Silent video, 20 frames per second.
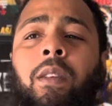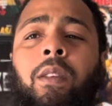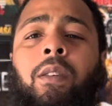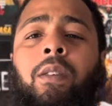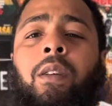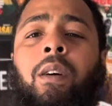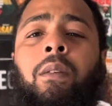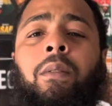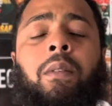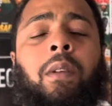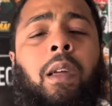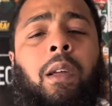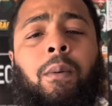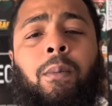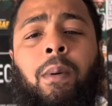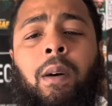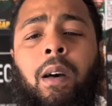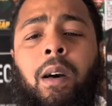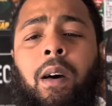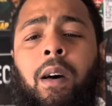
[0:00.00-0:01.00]
you know, link
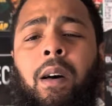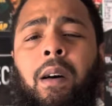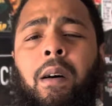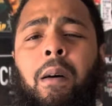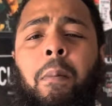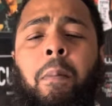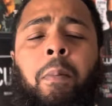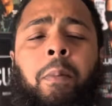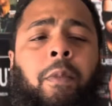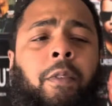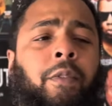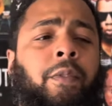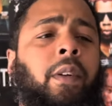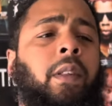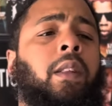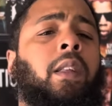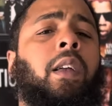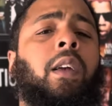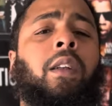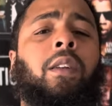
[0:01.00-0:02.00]
with
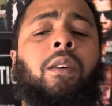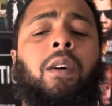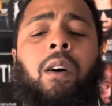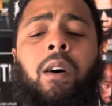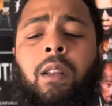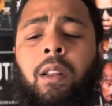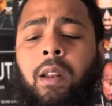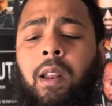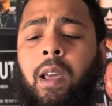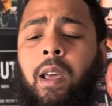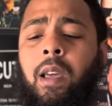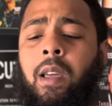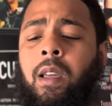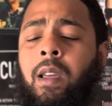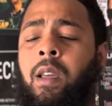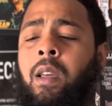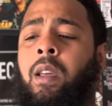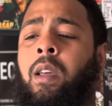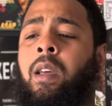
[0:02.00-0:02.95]
50 and all of that.